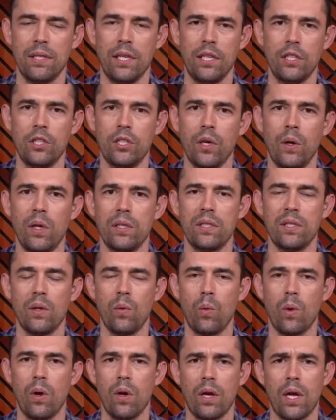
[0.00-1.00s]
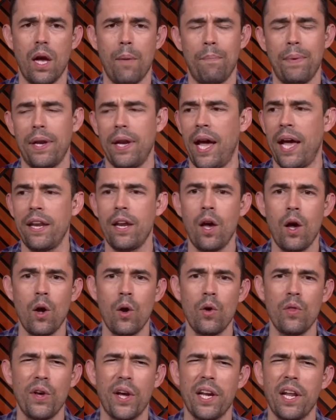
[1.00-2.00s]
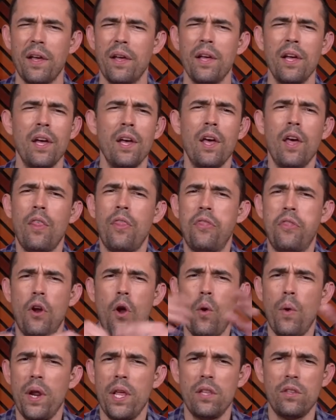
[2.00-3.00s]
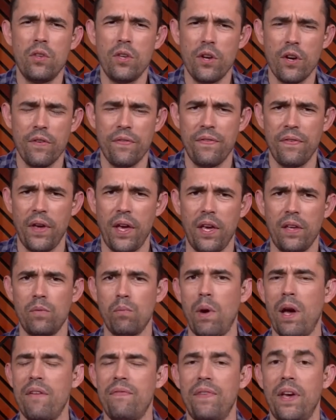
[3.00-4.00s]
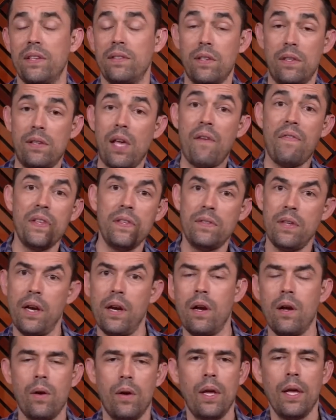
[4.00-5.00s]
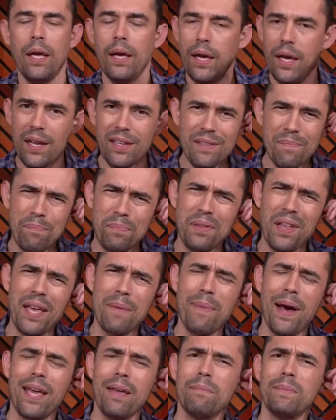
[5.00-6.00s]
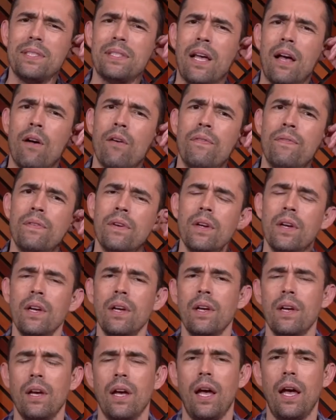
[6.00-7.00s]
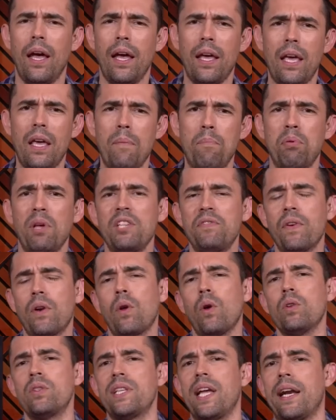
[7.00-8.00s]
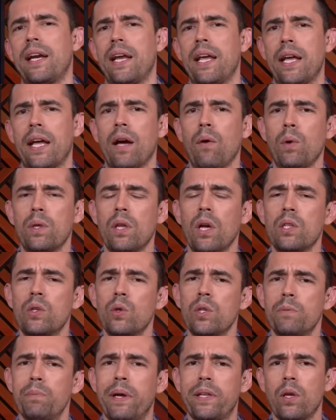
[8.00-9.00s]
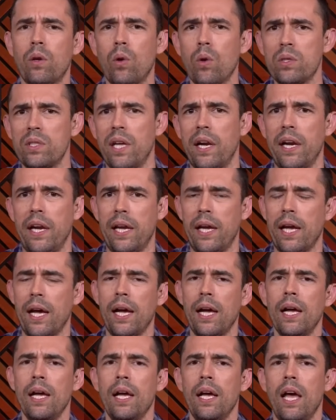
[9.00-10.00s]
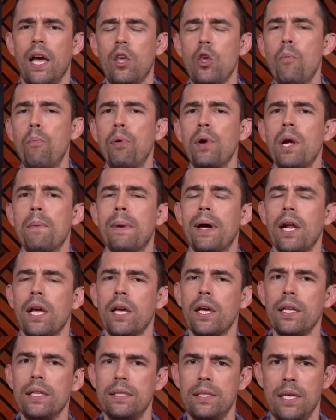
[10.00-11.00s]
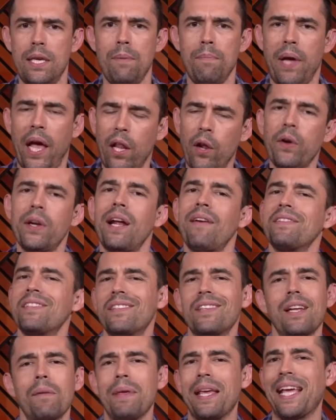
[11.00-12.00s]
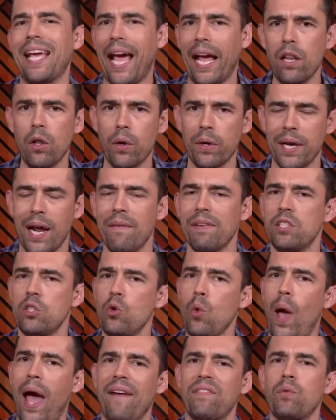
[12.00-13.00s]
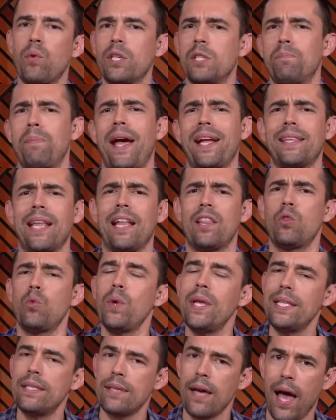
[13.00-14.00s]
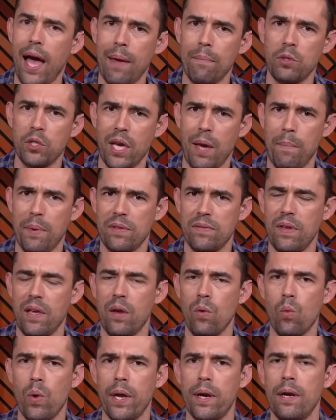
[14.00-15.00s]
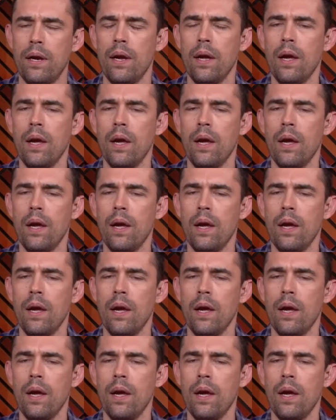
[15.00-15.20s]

and he showed us in the World Cup, and I know they're going to throw it into your face, my face, the seven zero. He doesn't play by himself. Uh, he plays for Costa Rica, with all due respect to Costa Rica. Uh, you put him on a good team, Keylor Navas is still going to be Keylor Navas, and you have to respect that. Three-time Champions League winner,